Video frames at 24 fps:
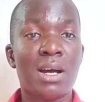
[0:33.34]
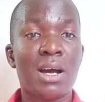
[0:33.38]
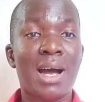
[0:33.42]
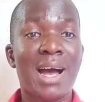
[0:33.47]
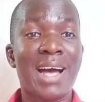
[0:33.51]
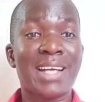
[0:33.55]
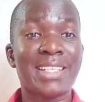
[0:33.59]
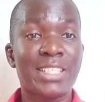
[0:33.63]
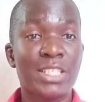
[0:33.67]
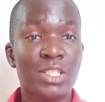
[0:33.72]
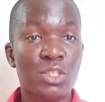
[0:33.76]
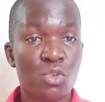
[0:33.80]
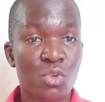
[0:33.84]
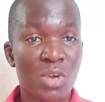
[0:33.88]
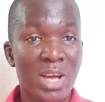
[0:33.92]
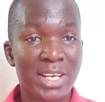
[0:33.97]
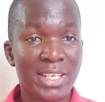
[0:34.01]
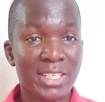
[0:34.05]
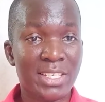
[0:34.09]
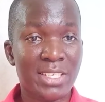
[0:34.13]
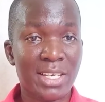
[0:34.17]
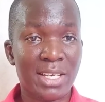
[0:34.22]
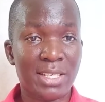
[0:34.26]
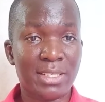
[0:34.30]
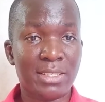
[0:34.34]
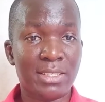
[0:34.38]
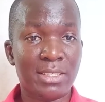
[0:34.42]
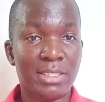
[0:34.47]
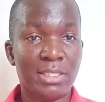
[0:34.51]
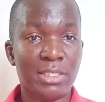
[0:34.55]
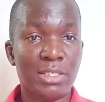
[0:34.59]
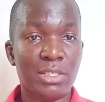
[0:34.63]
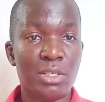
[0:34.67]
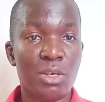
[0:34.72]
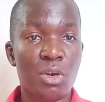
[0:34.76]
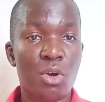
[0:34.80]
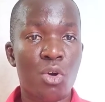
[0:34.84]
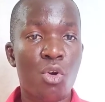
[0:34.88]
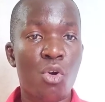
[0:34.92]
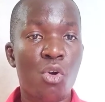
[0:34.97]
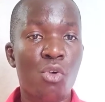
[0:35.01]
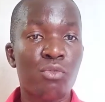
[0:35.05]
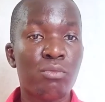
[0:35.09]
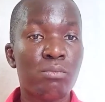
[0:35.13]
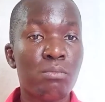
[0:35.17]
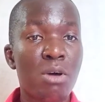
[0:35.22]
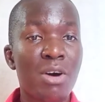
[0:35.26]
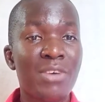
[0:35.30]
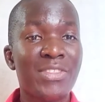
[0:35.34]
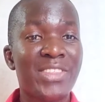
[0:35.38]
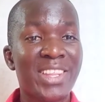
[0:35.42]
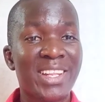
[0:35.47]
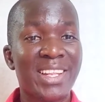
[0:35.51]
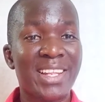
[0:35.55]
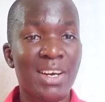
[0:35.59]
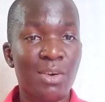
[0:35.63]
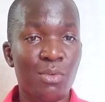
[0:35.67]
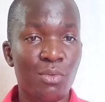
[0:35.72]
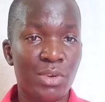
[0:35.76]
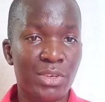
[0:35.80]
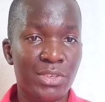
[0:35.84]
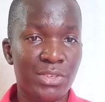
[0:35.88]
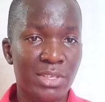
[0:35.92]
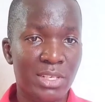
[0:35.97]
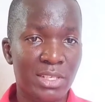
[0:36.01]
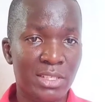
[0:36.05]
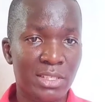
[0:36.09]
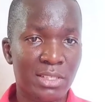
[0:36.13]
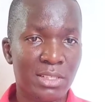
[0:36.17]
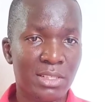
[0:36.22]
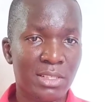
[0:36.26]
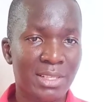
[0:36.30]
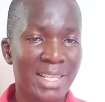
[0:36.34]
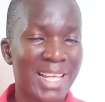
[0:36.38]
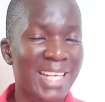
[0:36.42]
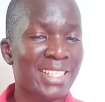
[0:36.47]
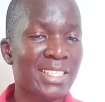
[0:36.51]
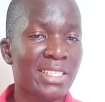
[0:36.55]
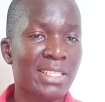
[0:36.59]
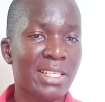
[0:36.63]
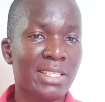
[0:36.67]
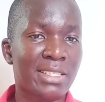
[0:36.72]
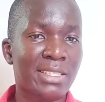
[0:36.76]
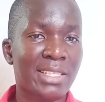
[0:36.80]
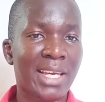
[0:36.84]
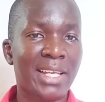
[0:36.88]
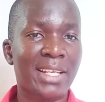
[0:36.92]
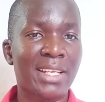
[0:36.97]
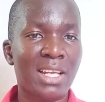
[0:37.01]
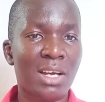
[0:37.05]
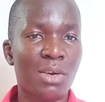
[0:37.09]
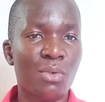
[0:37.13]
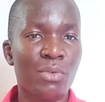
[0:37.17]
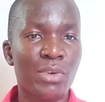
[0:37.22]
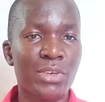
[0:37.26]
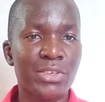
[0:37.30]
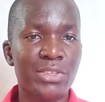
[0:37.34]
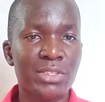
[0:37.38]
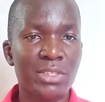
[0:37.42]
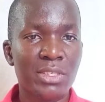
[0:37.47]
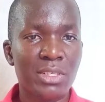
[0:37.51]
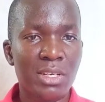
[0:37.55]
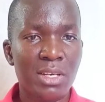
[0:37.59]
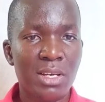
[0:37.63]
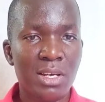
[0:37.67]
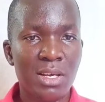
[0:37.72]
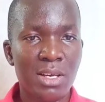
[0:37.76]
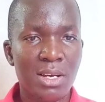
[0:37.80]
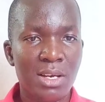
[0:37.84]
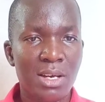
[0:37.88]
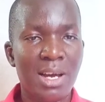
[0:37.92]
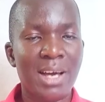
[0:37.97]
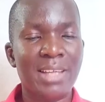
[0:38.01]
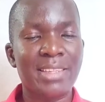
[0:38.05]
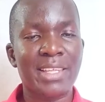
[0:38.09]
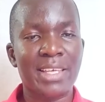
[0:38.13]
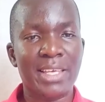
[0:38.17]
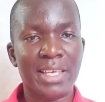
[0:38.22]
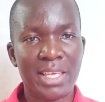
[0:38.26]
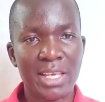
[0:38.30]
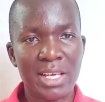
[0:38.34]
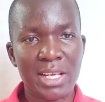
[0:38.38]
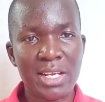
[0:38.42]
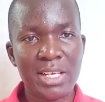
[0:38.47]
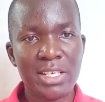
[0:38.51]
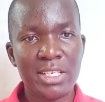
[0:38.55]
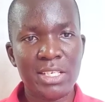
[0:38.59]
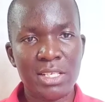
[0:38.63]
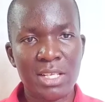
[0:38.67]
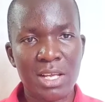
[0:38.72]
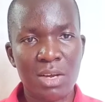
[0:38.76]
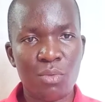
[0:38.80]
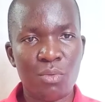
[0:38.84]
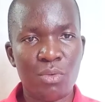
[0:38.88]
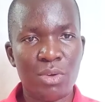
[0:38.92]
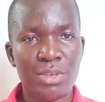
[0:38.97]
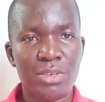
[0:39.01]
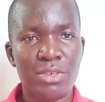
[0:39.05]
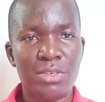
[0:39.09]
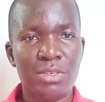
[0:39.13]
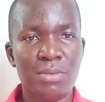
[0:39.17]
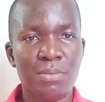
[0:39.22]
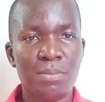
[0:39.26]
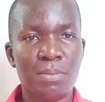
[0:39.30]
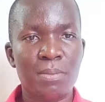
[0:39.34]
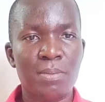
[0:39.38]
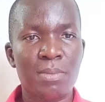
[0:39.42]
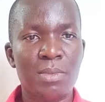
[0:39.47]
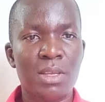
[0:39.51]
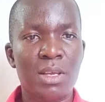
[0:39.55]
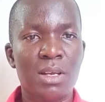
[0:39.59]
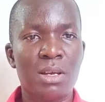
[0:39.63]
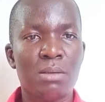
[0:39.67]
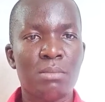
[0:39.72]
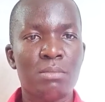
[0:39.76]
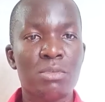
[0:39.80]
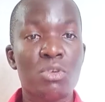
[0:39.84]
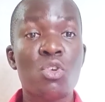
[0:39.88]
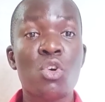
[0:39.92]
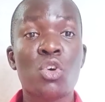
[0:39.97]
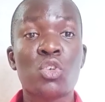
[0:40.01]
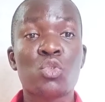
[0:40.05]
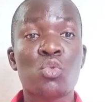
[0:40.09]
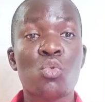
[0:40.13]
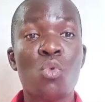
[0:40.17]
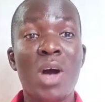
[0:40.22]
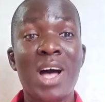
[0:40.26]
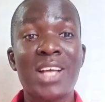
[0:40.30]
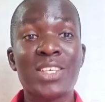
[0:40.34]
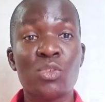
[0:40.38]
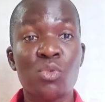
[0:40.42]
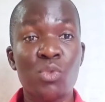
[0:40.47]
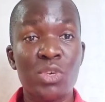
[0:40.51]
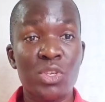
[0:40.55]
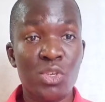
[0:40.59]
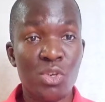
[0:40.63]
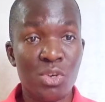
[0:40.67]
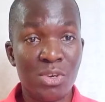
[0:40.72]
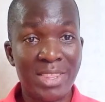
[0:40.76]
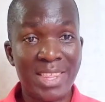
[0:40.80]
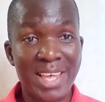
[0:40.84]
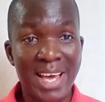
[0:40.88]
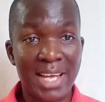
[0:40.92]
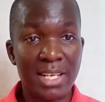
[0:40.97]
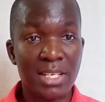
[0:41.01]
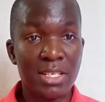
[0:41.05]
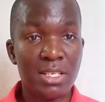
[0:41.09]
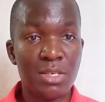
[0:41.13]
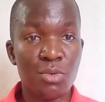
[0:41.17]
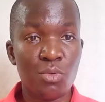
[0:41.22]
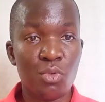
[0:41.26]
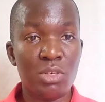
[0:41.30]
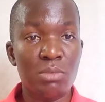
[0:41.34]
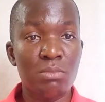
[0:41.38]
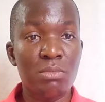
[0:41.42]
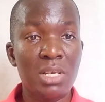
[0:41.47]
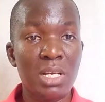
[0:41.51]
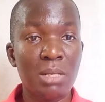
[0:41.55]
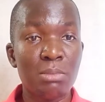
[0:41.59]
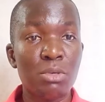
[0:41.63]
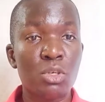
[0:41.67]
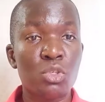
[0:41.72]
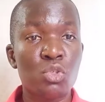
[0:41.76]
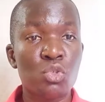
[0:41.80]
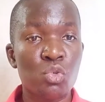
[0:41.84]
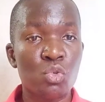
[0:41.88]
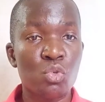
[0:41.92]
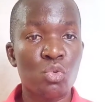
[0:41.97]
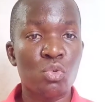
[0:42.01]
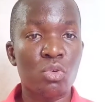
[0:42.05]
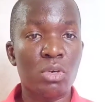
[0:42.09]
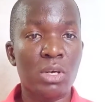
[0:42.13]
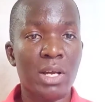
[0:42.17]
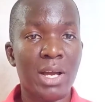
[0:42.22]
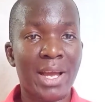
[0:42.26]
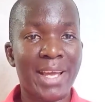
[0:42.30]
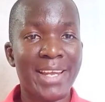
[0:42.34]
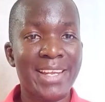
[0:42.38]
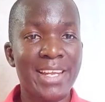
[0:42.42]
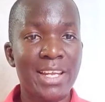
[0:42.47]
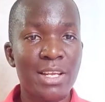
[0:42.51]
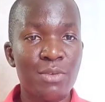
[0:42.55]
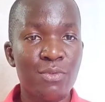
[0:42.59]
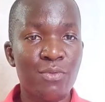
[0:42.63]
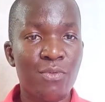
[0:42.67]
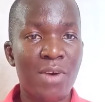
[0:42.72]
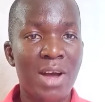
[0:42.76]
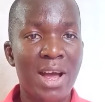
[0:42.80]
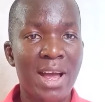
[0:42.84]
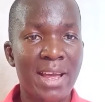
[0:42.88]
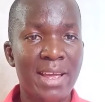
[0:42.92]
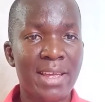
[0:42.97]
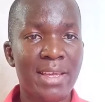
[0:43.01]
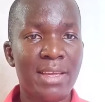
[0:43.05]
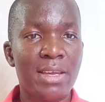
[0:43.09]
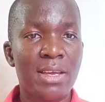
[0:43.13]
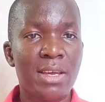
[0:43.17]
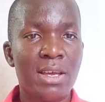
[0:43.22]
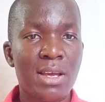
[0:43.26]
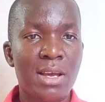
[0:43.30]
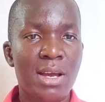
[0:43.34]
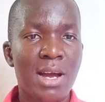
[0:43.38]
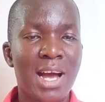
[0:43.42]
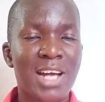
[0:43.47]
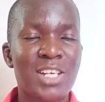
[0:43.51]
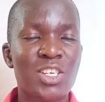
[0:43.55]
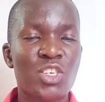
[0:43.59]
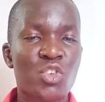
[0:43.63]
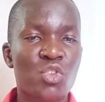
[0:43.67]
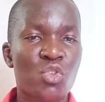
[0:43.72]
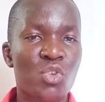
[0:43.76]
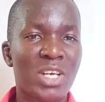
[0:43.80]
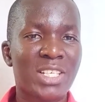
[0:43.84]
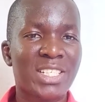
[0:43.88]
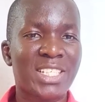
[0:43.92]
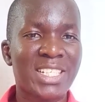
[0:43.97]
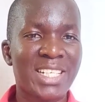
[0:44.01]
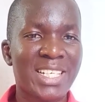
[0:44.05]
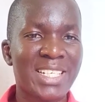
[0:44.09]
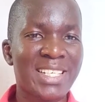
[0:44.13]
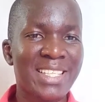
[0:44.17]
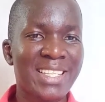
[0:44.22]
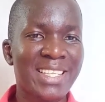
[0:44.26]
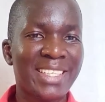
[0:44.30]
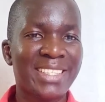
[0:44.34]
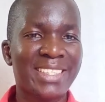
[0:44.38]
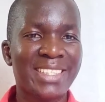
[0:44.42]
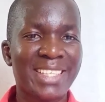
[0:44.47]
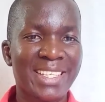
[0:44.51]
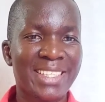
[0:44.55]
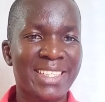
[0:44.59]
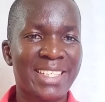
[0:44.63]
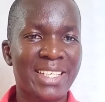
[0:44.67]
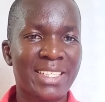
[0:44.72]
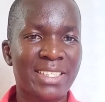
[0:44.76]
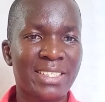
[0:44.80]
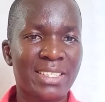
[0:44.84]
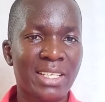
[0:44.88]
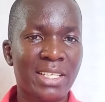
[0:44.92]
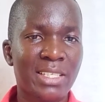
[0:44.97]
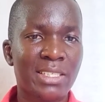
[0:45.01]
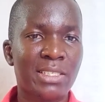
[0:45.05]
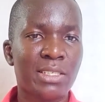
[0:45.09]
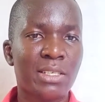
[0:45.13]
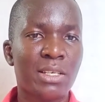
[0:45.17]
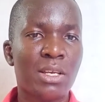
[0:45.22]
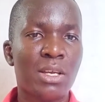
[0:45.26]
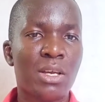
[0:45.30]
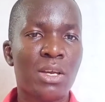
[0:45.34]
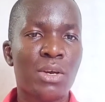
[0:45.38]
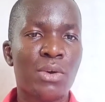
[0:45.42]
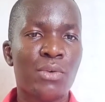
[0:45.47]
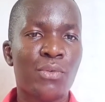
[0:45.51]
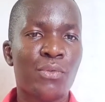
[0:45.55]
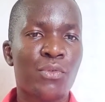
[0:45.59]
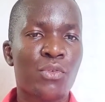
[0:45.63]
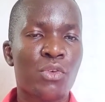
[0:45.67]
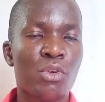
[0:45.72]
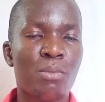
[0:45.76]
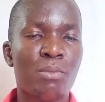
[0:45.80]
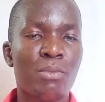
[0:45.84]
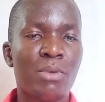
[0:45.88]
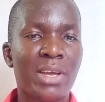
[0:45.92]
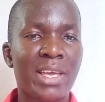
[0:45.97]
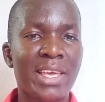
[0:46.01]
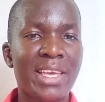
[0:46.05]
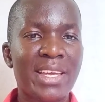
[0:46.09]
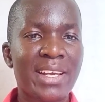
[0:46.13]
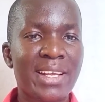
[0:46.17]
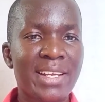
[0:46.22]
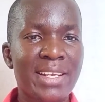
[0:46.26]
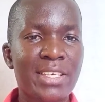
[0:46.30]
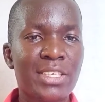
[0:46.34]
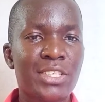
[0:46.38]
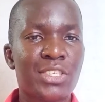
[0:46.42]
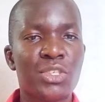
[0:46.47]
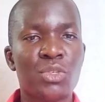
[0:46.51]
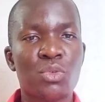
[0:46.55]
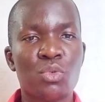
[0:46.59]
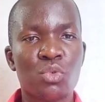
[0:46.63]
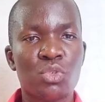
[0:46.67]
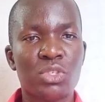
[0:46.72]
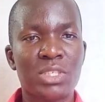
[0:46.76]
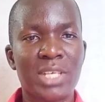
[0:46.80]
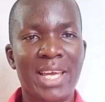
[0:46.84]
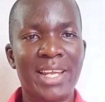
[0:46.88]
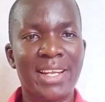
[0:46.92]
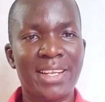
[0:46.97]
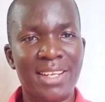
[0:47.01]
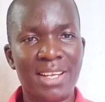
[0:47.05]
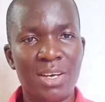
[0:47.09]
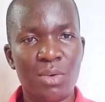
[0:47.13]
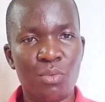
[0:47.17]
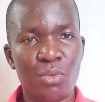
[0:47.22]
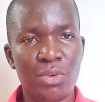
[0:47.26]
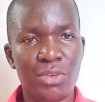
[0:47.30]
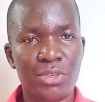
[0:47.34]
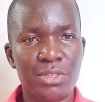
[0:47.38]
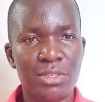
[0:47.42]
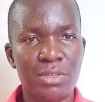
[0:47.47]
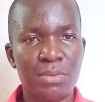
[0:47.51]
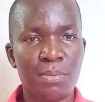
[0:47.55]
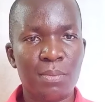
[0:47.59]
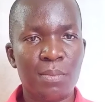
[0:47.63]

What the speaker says: and structures of both languages. That's the sign language and the English language. Because once we know that, we'll be able to identify and translate these sentences from English to sign language.